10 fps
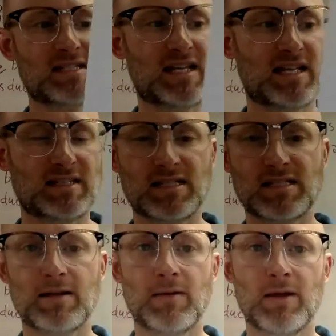
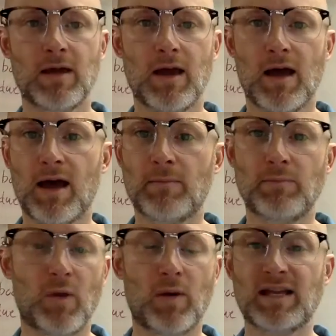tense,
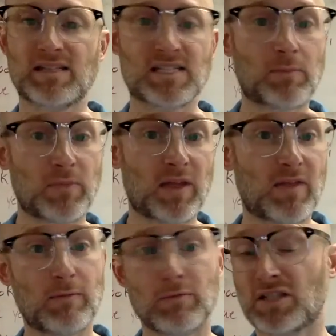knowing it's something
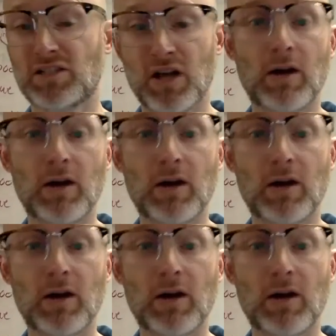that was done